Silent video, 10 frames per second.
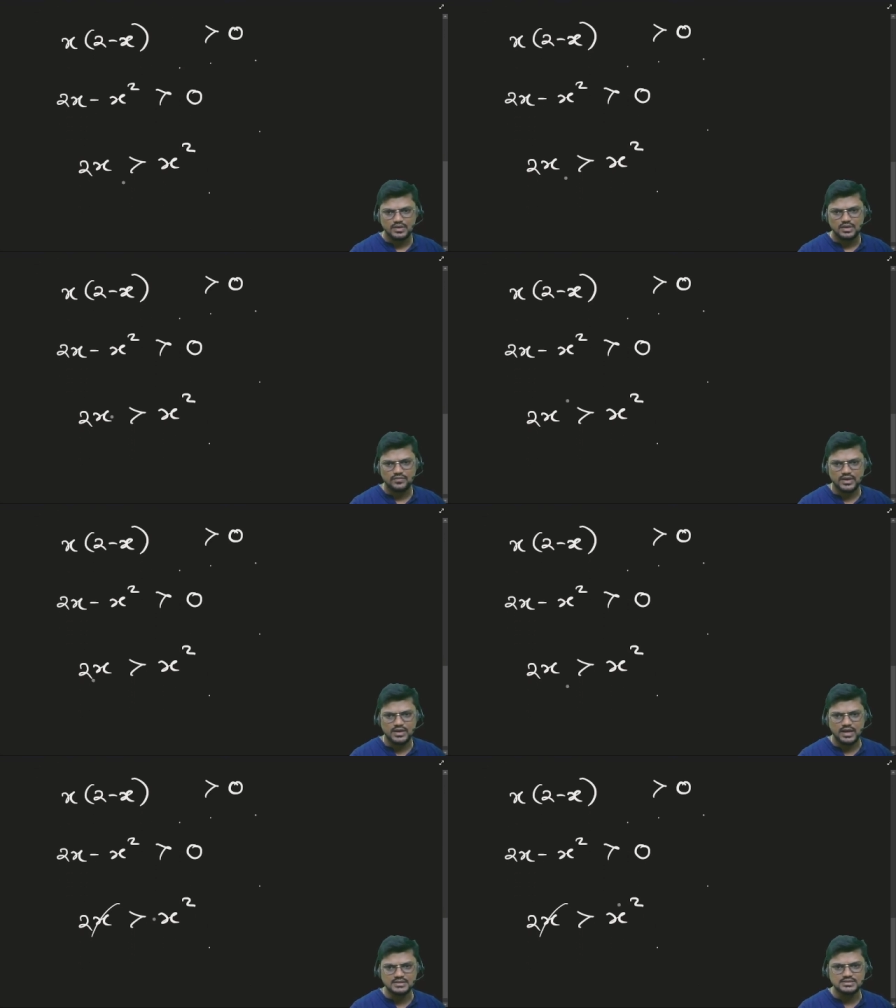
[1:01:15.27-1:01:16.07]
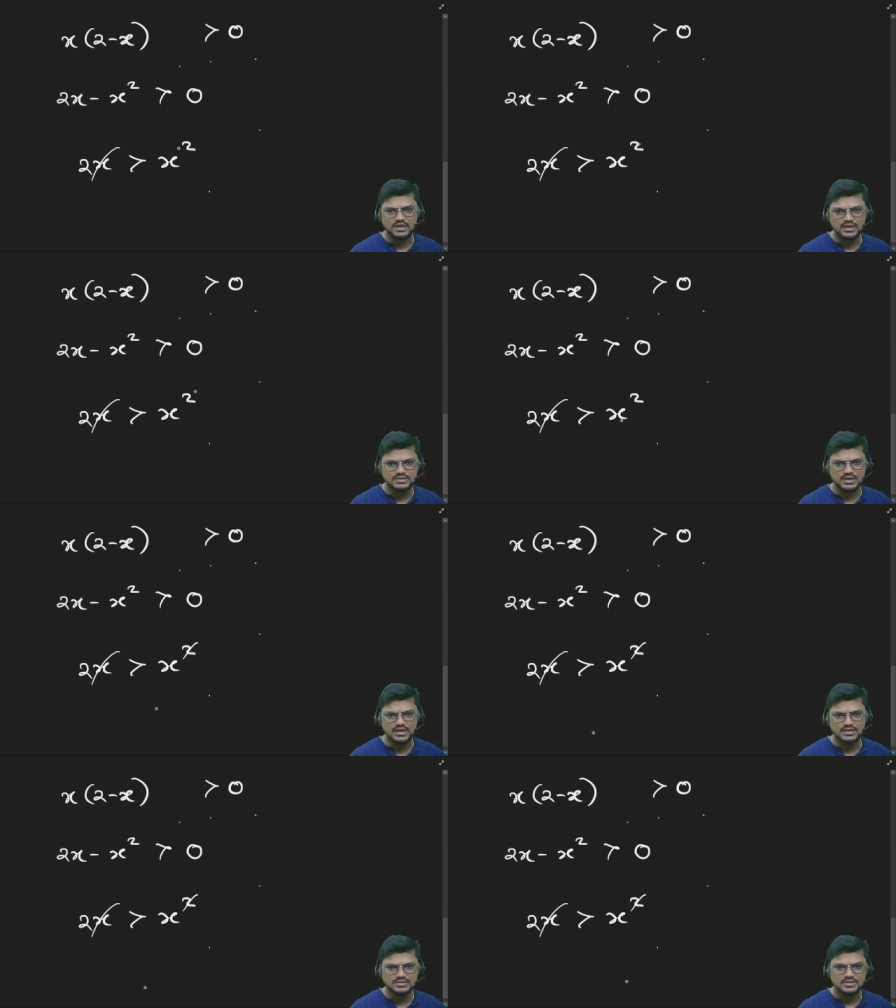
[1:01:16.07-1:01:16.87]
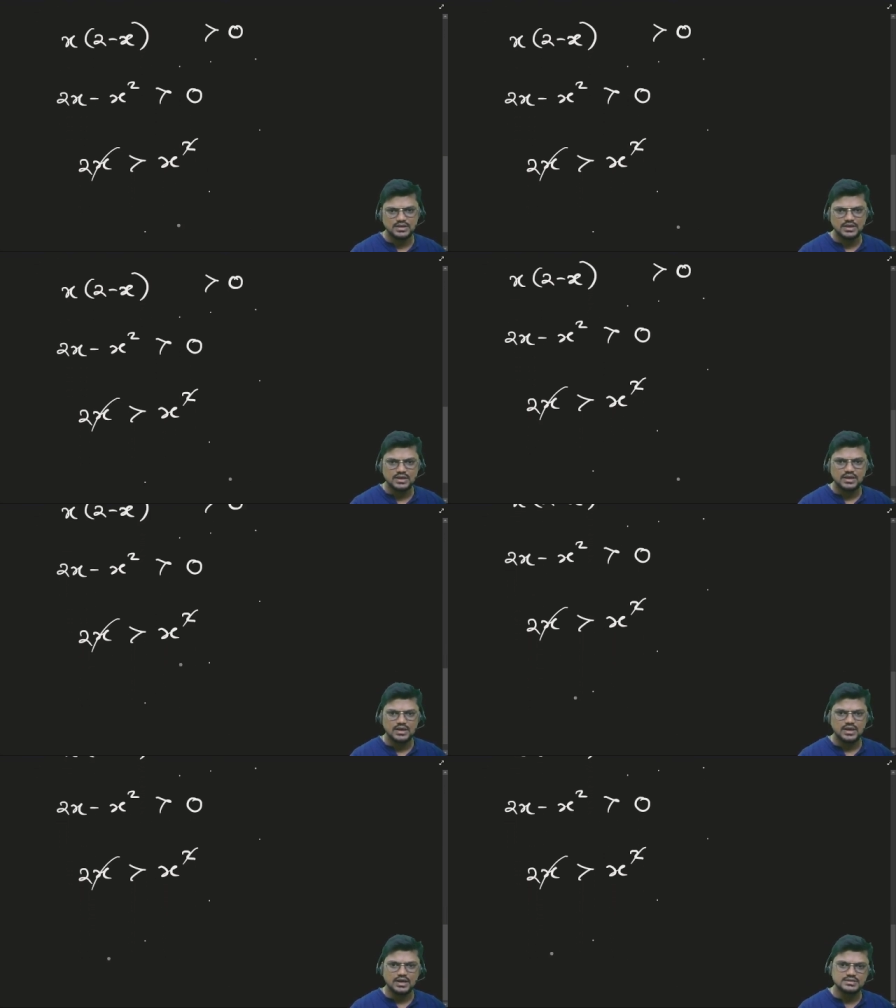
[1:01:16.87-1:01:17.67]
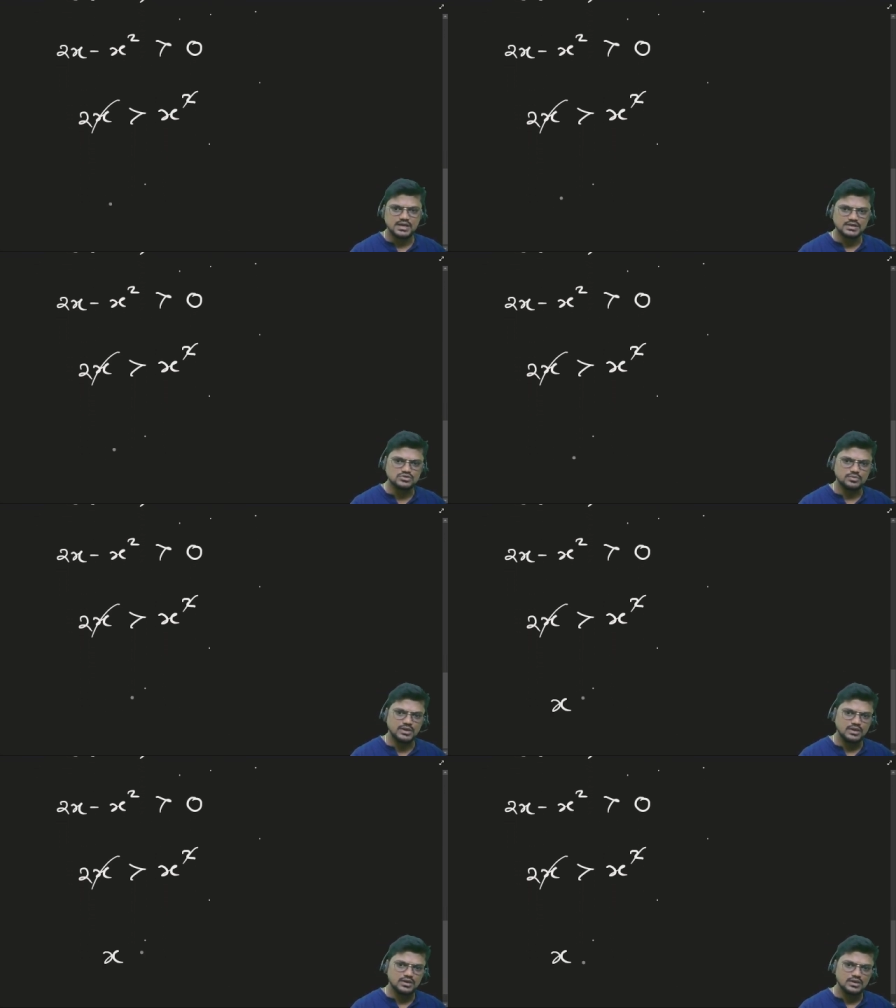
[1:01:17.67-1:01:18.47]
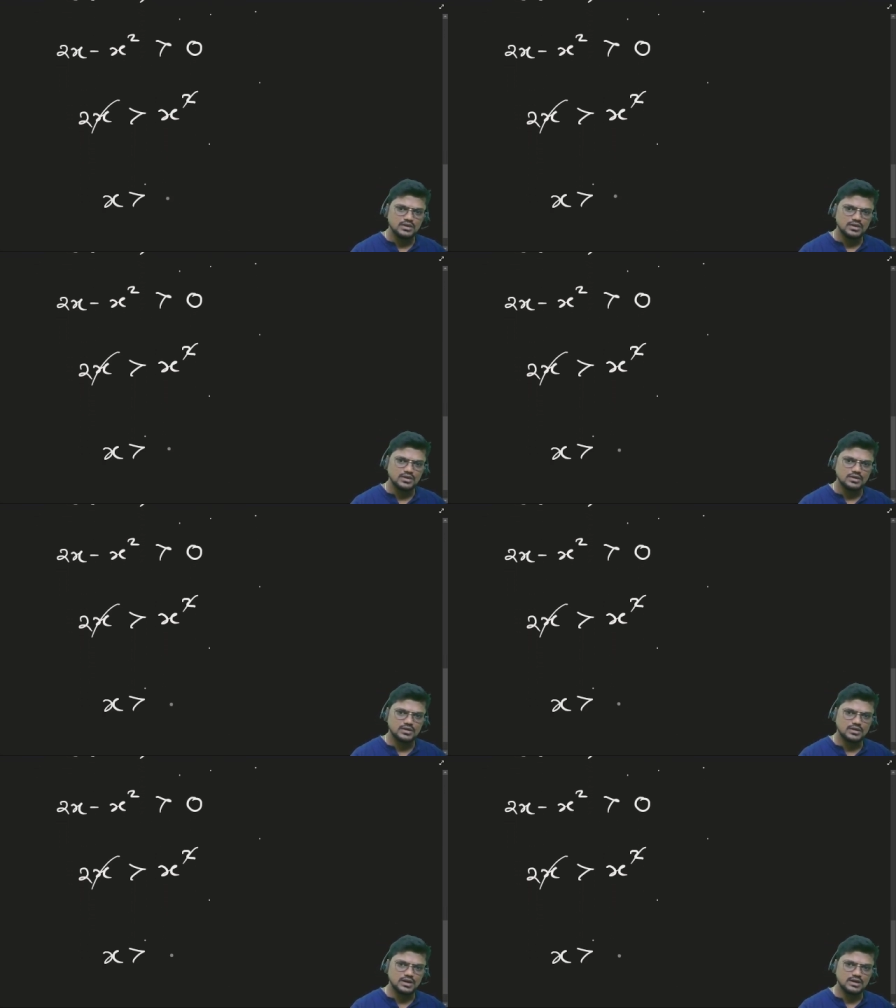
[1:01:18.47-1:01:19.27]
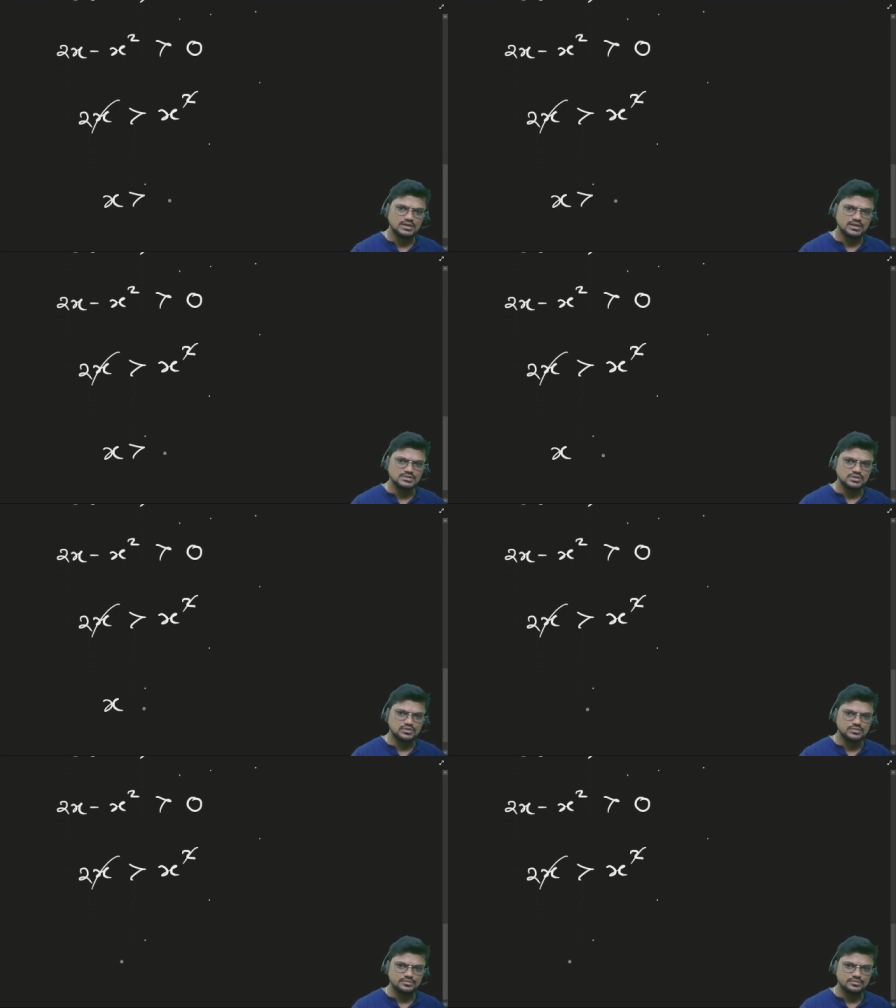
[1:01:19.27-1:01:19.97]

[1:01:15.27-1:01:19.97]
If I cancel x and x has to be greater than 0.